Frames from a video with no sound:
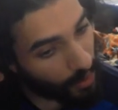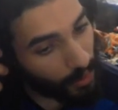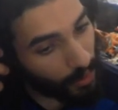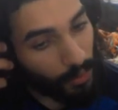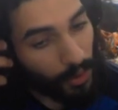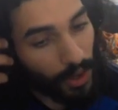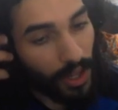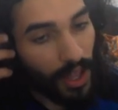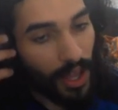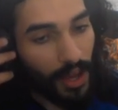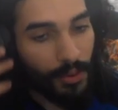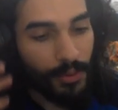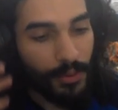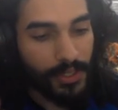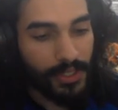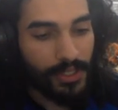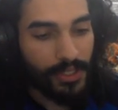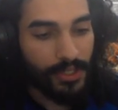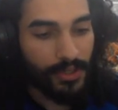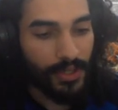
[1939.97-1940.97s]
Well, I
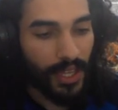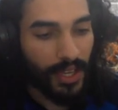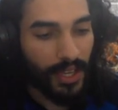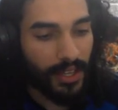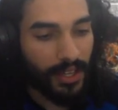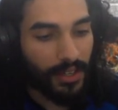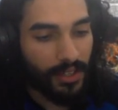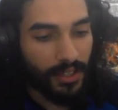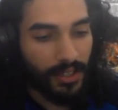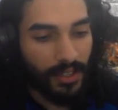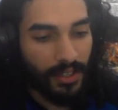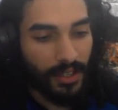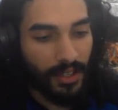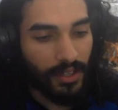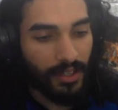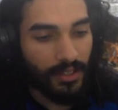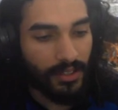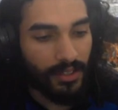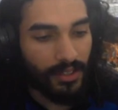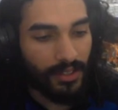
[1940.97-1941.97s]
would do that
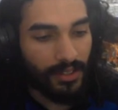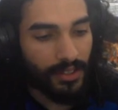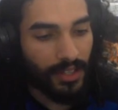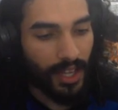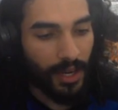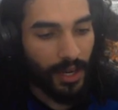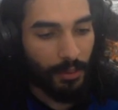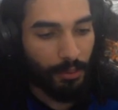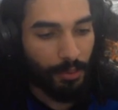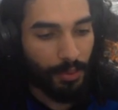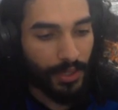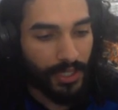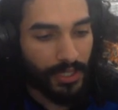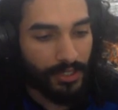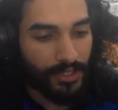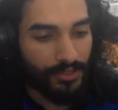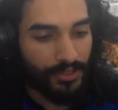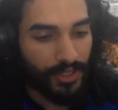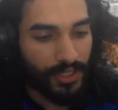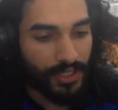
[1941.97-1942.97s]
not a
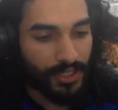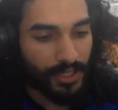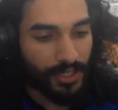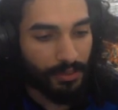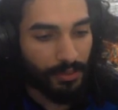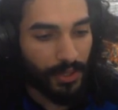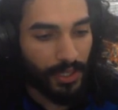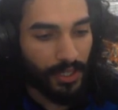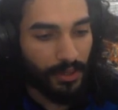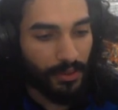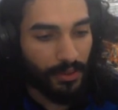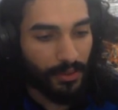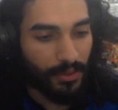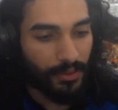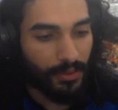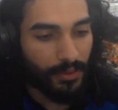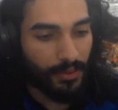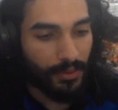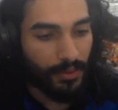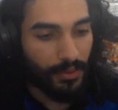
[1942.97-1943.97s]
bridge version, but
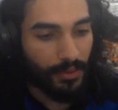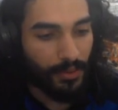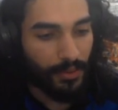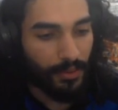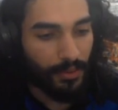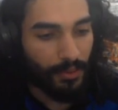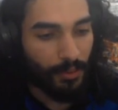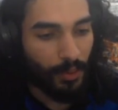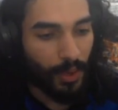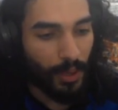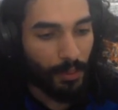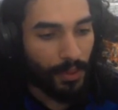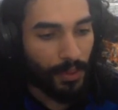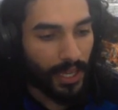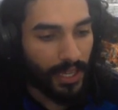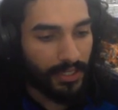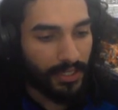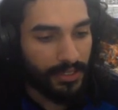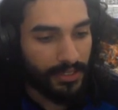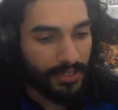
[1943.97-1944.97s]
One
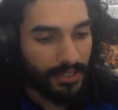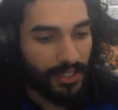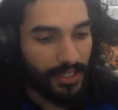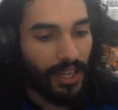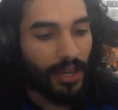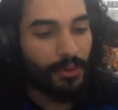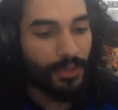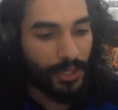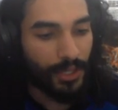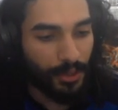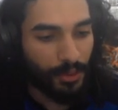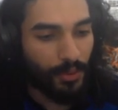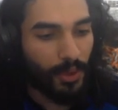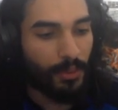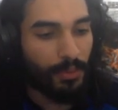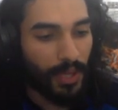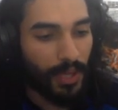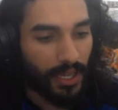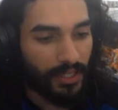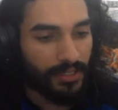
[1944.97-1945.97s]
Pace. I would do
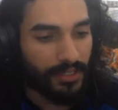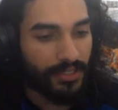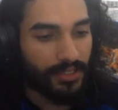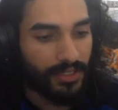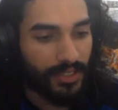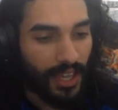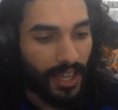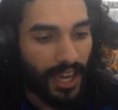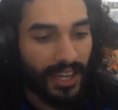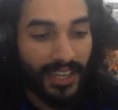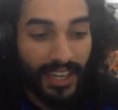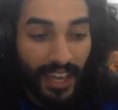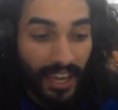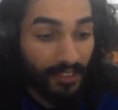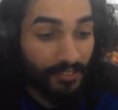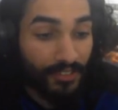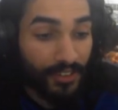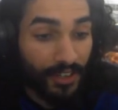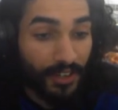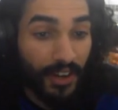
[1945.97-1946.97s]
One Pace. I
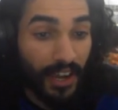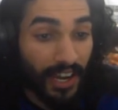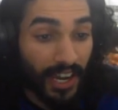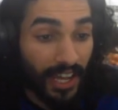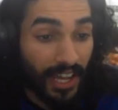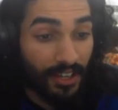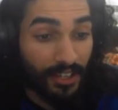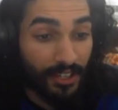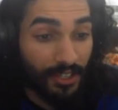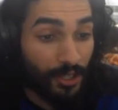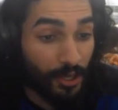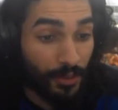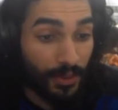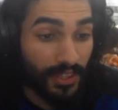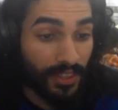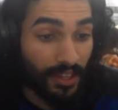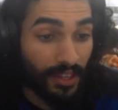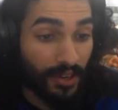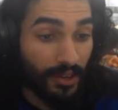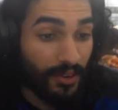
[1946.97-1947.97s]
can't figure out how to do
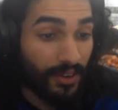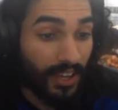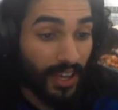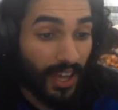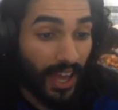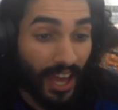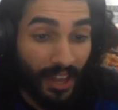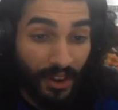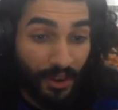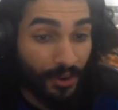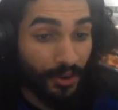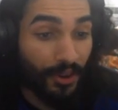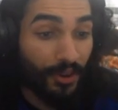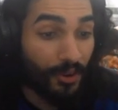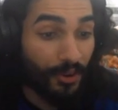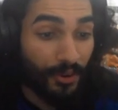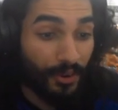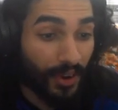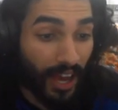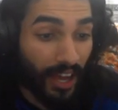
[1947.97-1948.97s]
it though. I don't
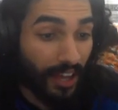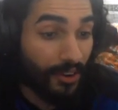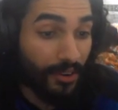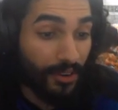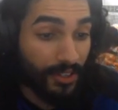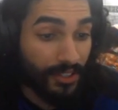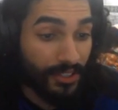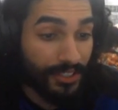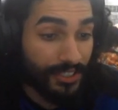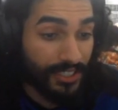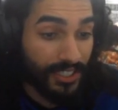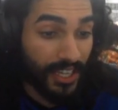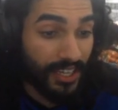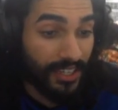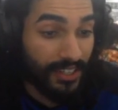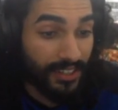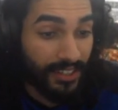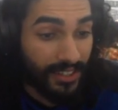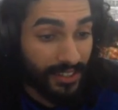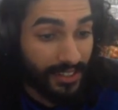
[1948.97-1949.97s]
know. I don't
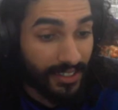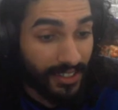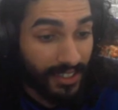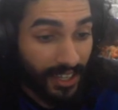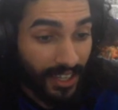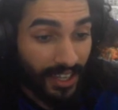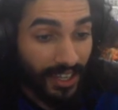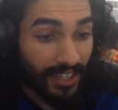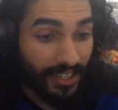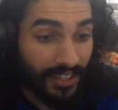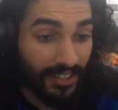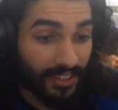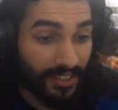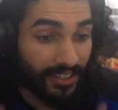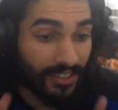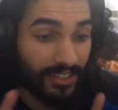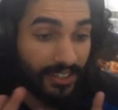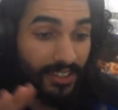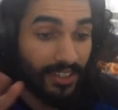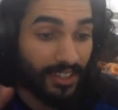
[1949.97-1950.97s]
understand
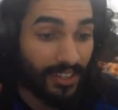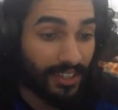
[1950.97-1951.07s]
the